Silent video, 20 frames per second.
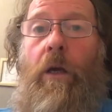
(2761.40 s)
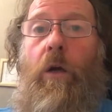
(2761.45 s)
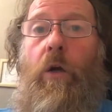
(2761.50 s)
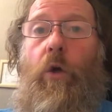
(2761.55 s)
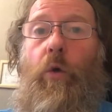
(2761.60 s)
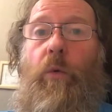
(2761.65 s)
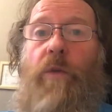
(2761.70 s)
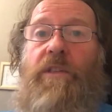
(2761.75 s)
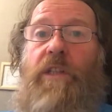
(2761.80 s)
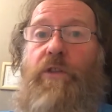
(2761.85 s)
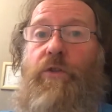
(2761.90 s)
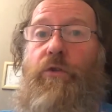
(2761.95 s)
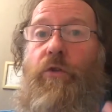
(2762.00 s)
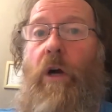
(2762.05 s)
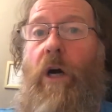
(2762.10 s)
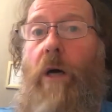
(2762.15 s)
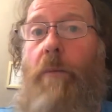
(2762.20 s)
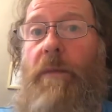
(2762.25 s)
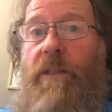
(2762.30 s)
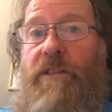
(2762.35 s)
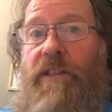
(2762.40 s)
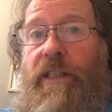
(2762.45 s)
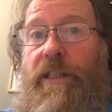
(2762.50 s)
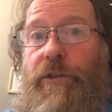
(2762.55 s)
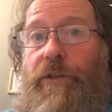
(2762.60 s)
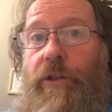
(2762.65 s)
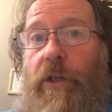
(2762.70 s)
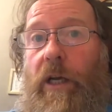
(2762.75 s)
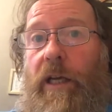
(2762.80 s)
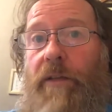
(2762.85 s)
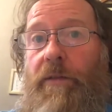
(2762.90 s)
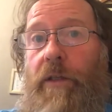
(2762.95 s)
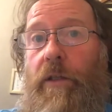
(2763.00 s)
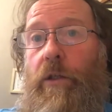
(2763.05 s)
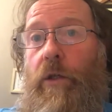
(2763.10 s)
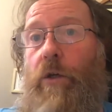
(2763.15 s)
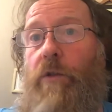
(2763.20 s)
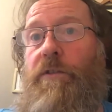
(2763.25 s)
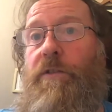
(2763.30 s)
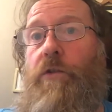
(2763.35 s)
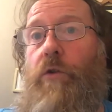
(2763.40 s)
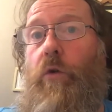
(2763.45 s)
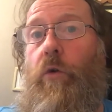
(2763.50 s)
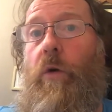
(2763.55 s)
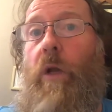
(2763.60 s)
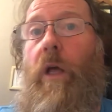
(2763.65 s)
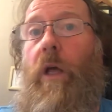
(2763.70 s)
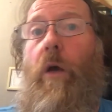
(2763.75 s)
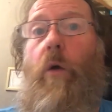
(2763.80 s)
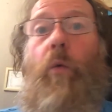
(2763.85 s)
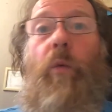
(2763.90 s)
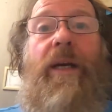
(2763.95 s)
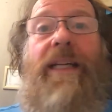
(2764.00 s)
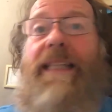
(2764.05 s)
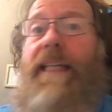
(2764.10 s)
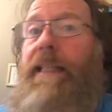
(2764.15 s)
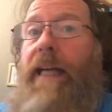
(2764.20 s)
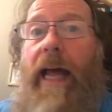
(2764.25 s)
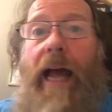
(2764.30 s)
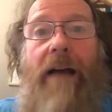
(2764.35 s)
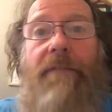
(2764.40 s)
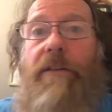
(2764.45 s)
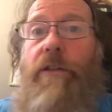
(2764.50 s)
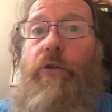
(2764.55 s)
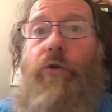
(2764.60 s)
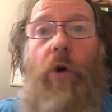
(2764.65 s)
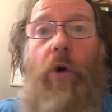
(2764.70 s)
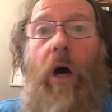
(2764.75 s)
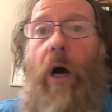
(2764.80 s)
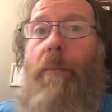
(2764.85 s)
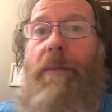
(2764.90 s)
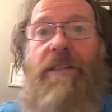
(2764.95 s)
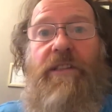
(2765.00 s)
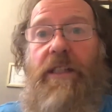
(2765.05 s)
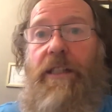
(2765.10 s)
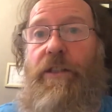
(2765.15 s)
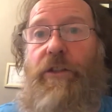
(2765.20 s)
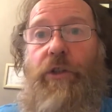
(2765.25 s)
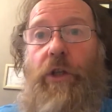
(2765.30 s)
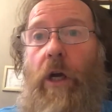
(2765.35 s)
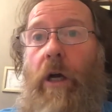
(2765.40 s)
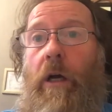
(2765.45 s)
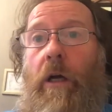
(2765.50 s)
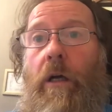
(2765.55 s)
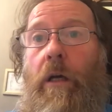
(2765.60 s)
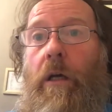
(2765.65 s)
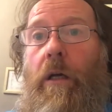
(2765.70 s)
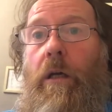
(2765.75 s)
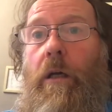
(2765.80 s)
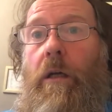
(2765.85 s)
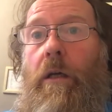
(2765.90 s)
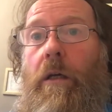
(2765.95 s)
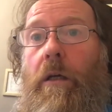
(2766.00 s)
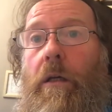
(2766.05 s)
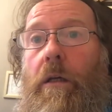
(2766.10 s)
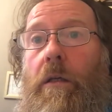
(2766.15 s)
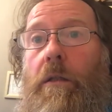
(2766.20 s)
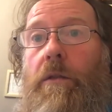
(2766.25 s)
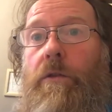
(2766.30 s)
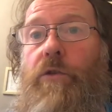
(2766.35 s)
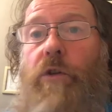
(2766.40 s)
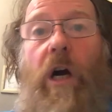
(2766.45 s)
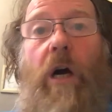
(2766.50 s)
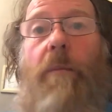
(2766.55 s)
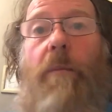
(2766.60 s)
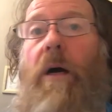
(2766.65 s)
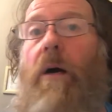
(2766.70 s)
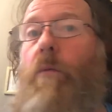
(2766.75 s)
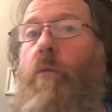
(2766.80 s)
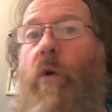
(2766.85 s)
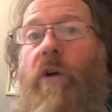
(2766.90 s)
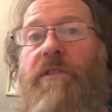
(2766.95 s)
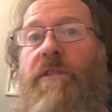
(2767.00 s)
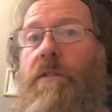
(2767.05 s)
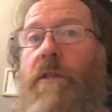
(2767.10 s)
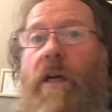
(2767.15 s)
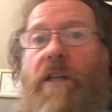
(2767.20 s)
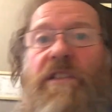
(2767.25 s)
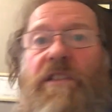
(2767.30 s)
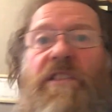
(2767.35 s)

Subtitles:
who was a drama teacher in the girls' school. We didn't have a drama teacher. Drama wasn't a